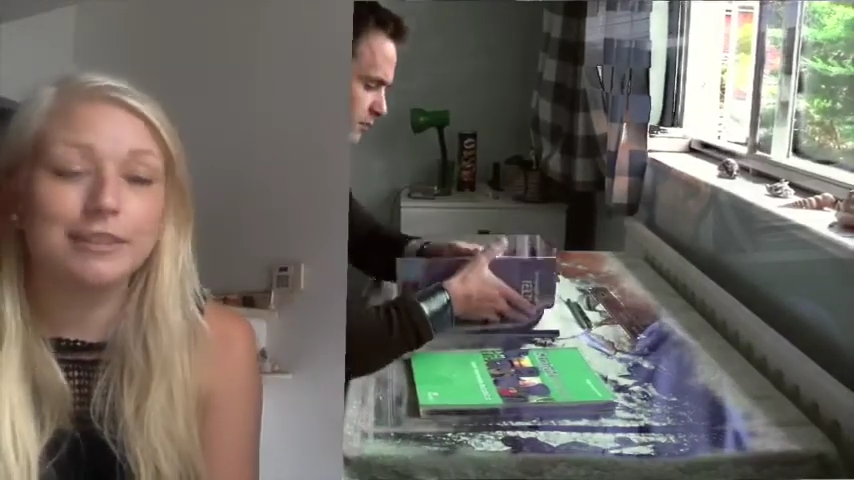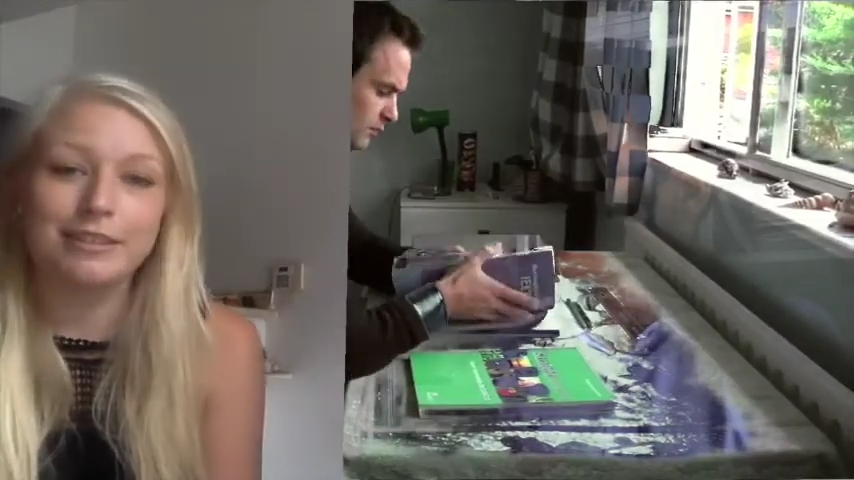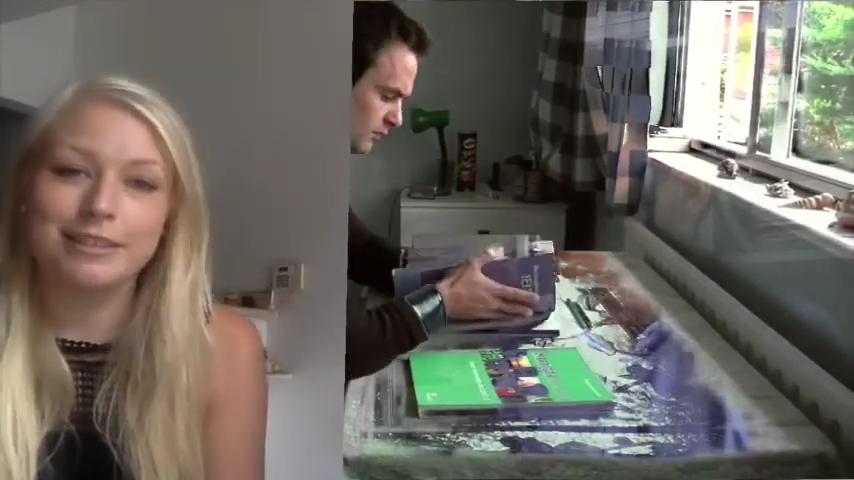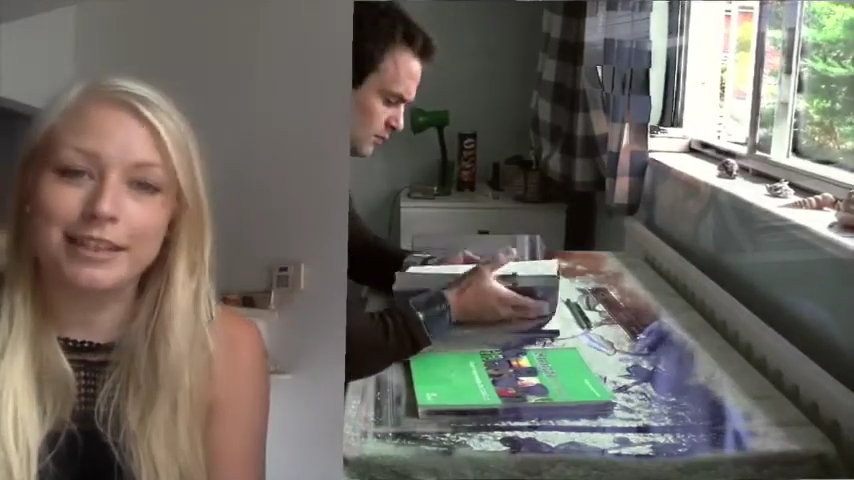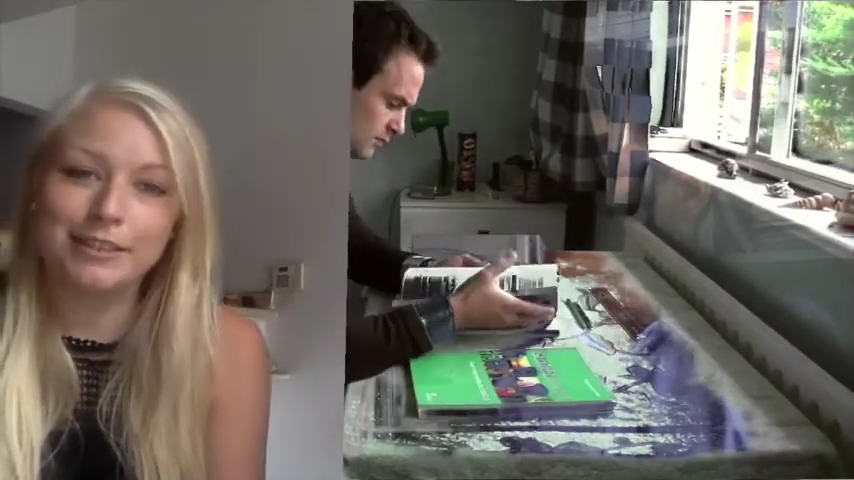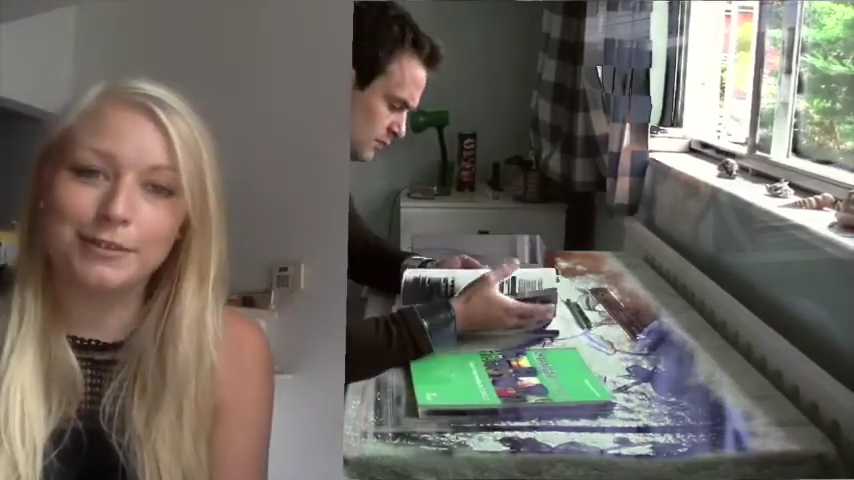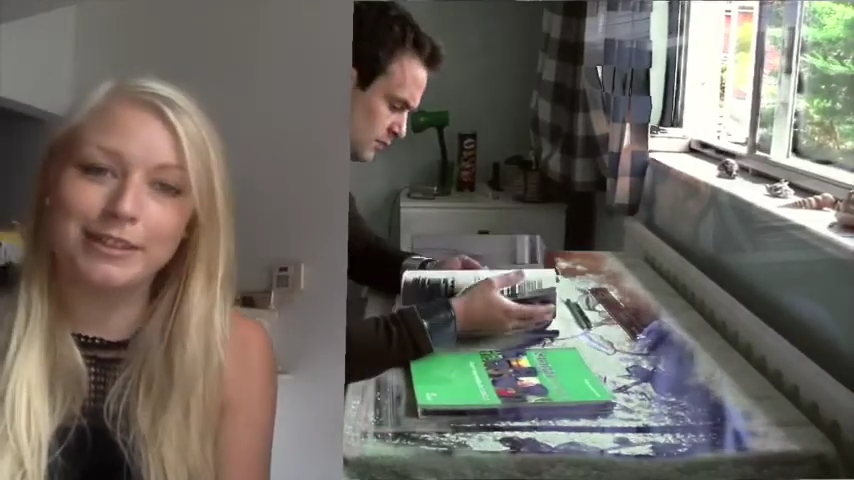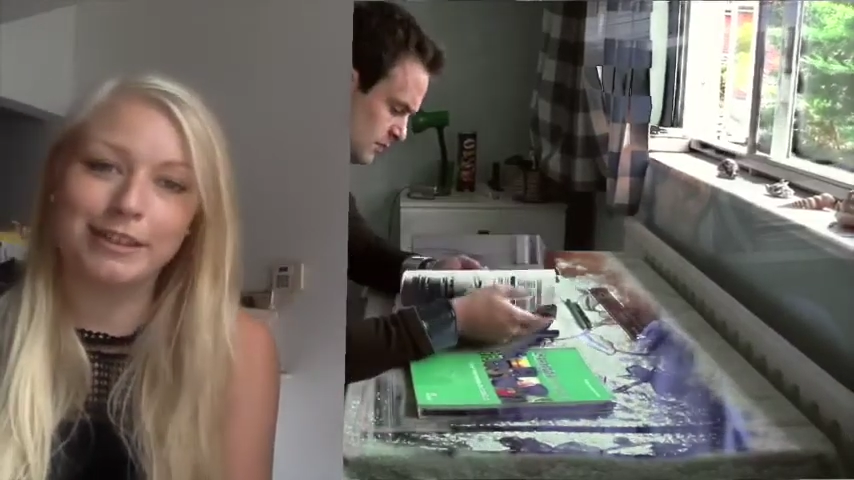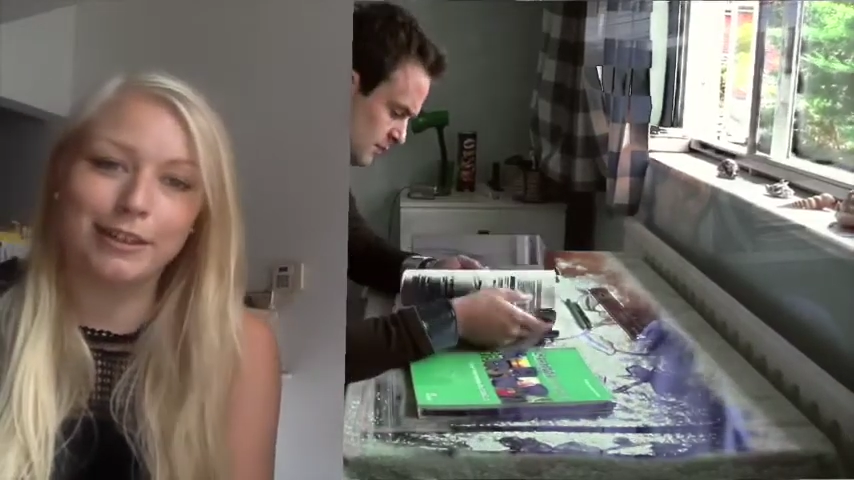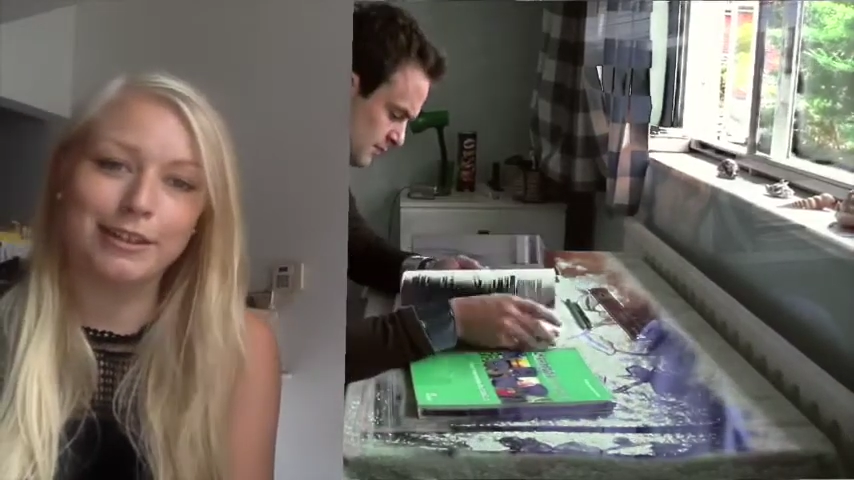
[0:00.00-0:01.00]
and dinner is always
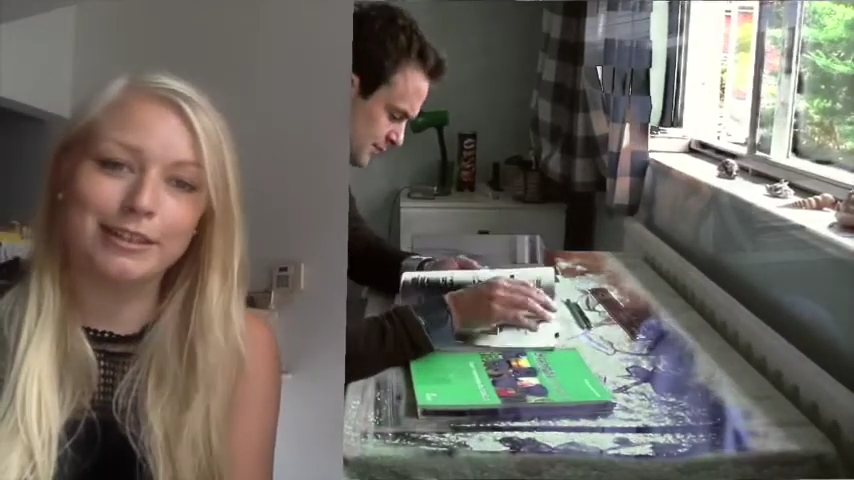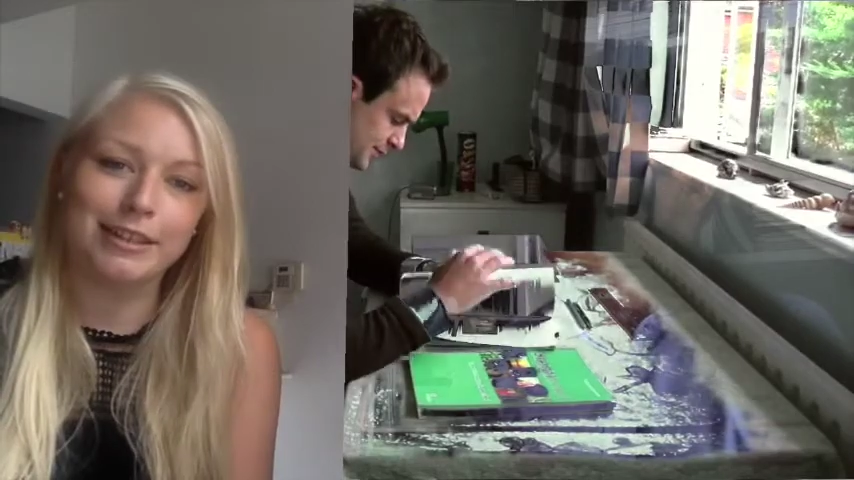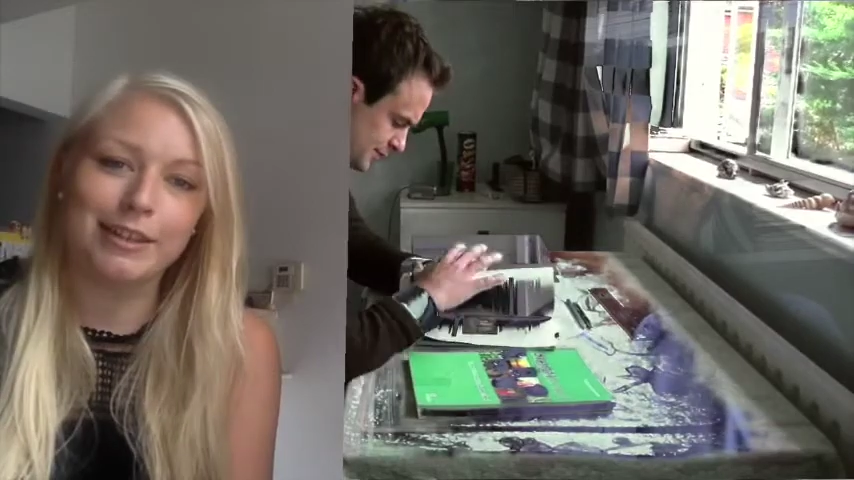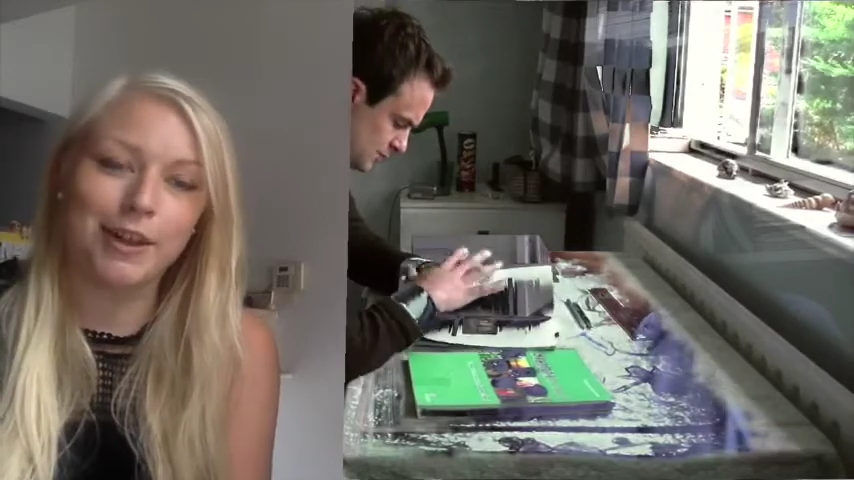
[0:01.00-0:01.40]
included in